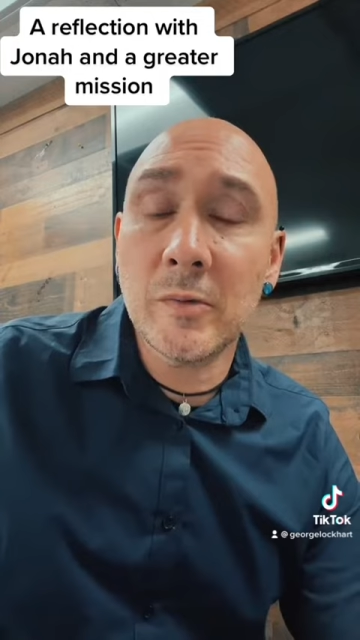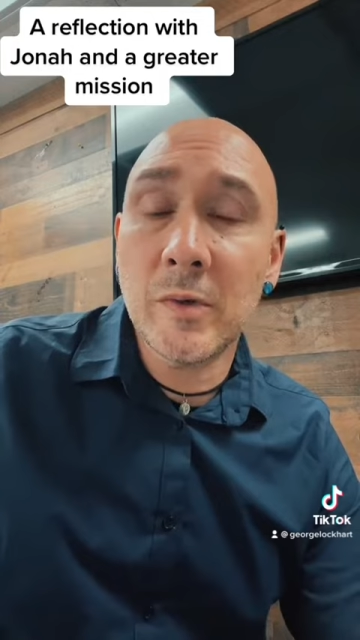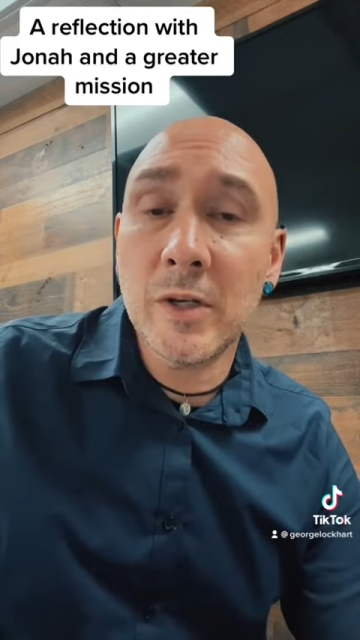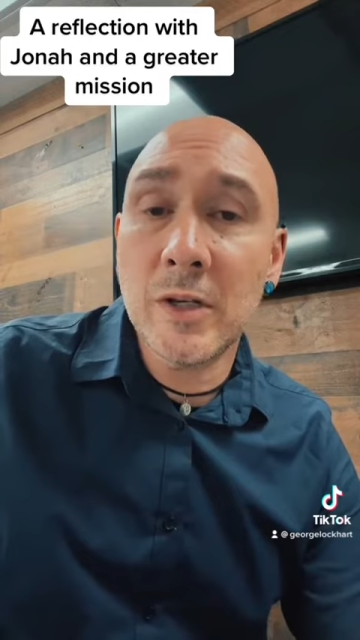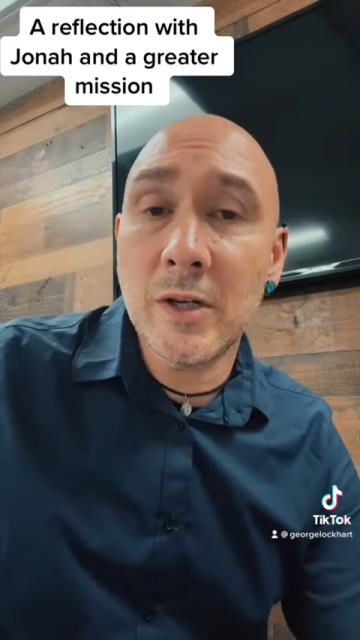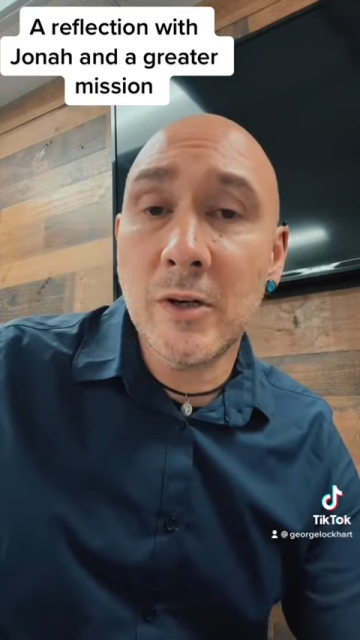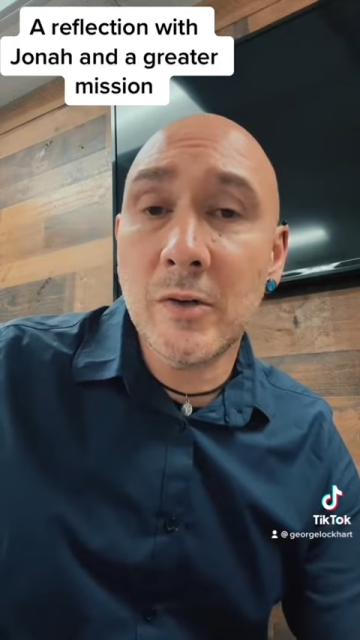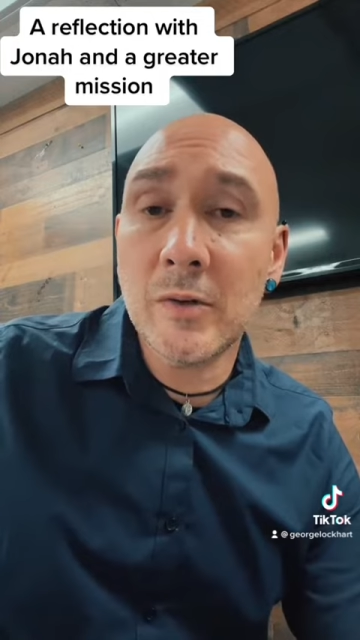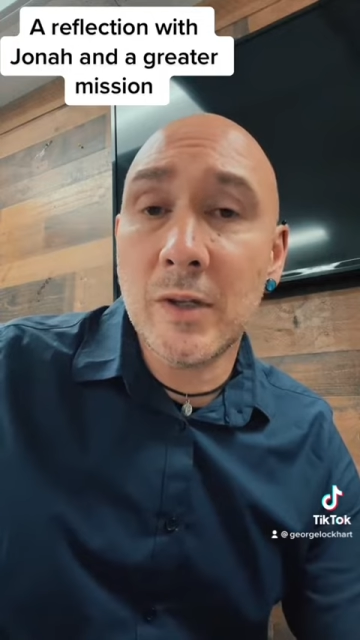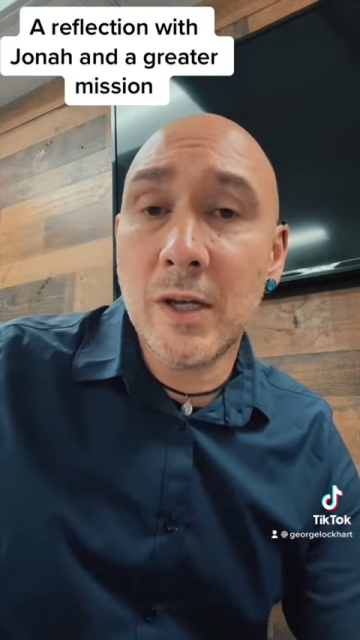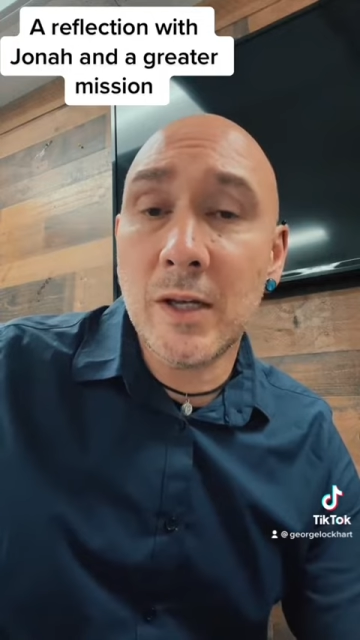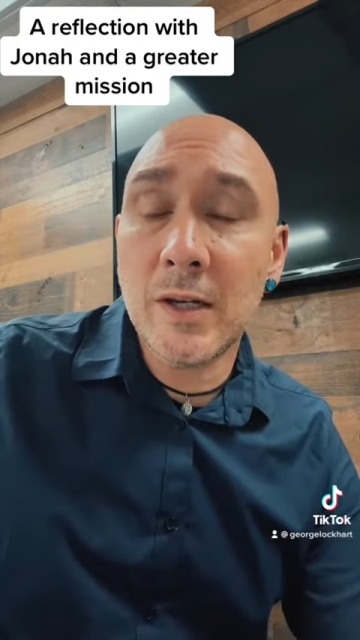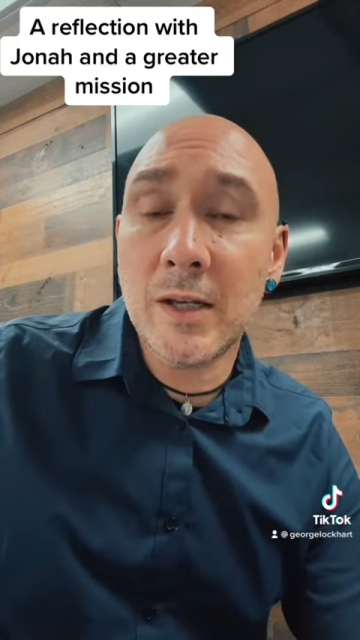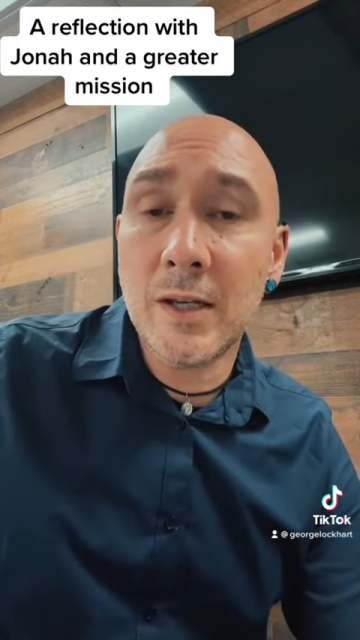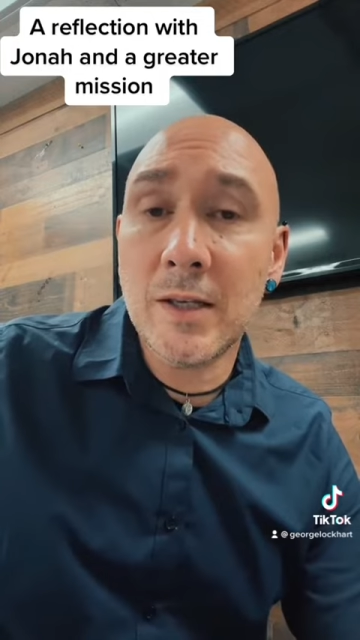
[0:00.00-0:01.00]
We know
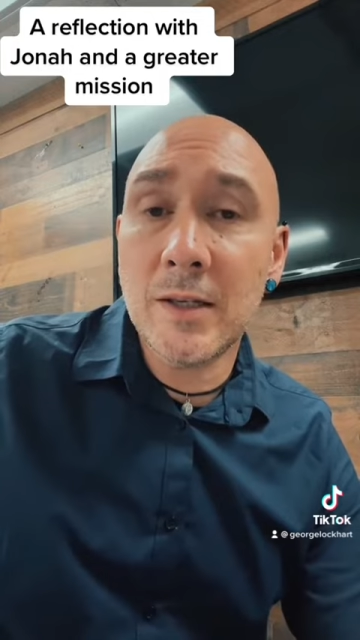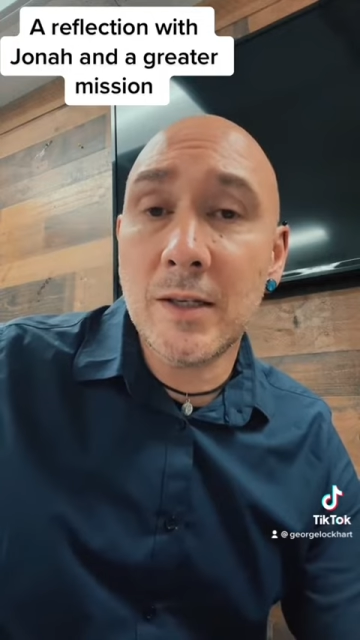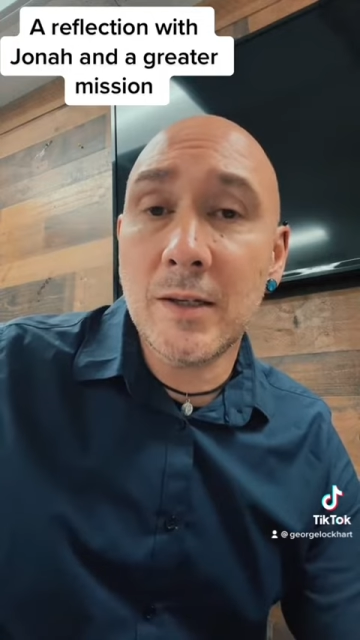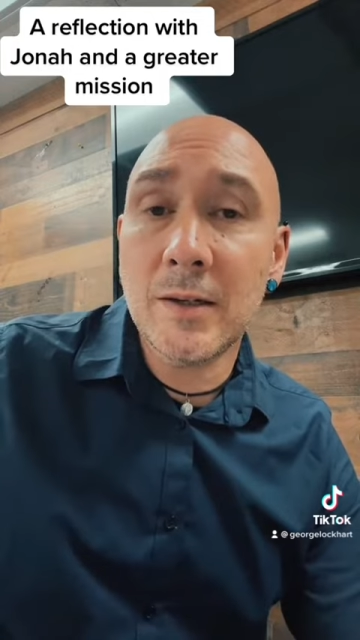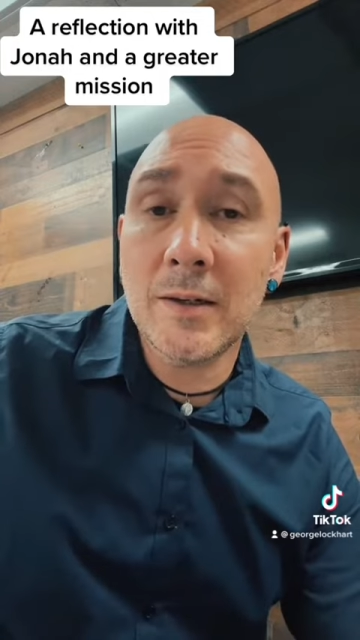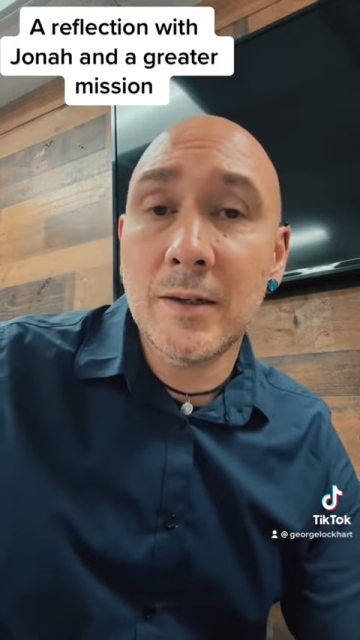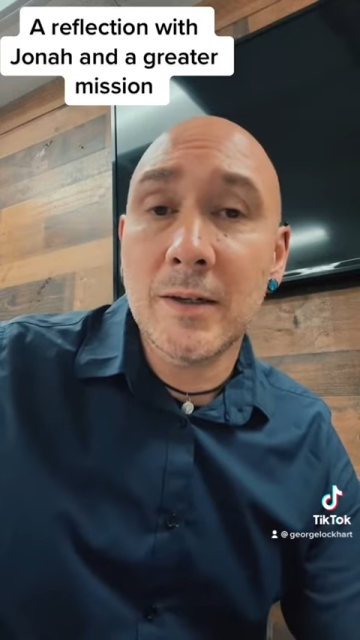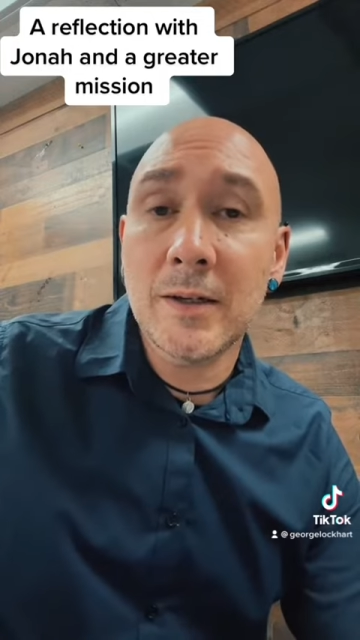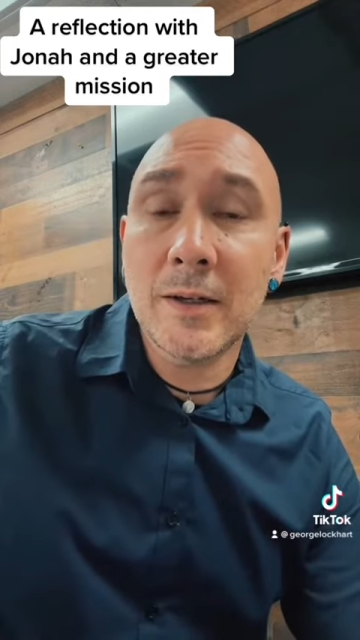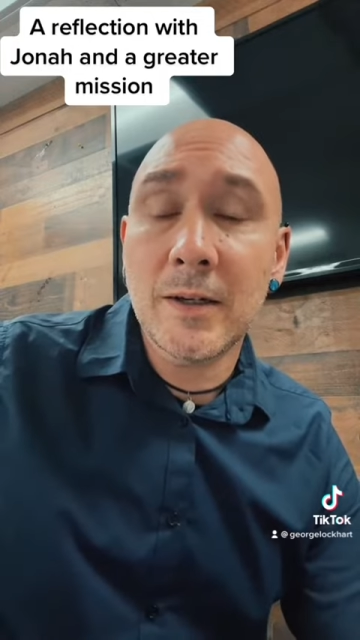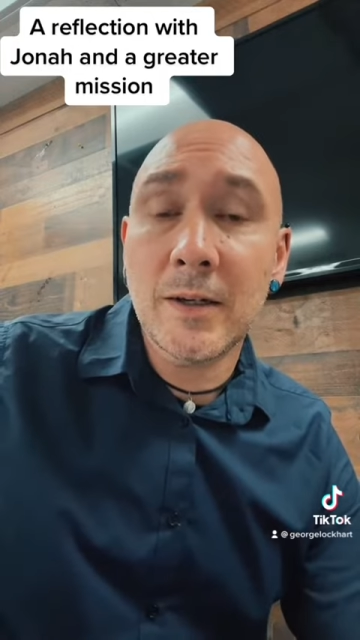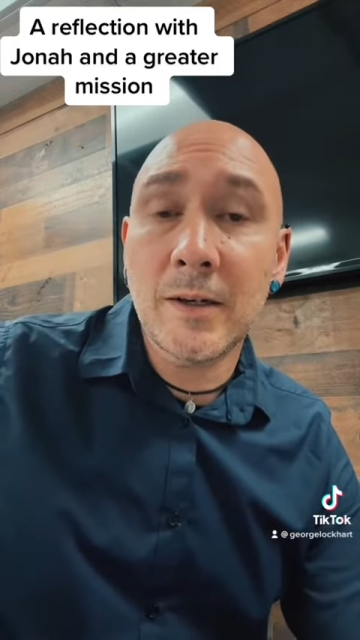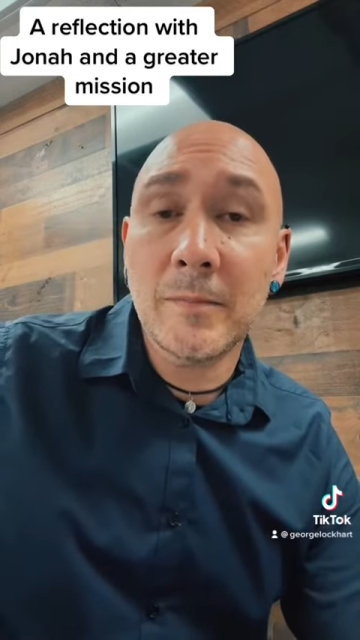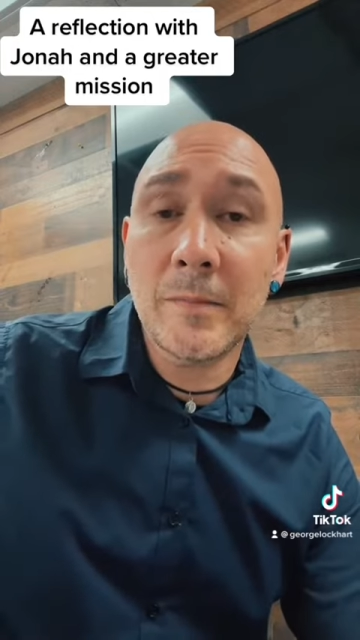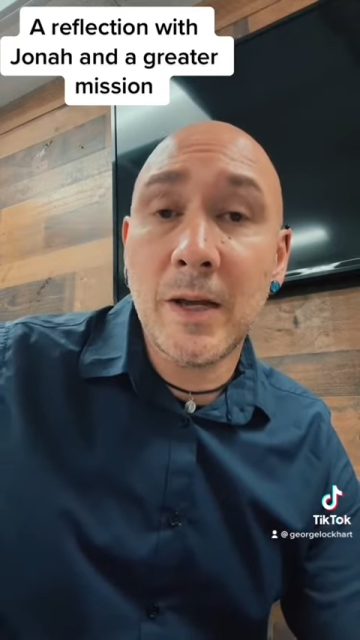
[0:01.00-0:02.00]
that he um,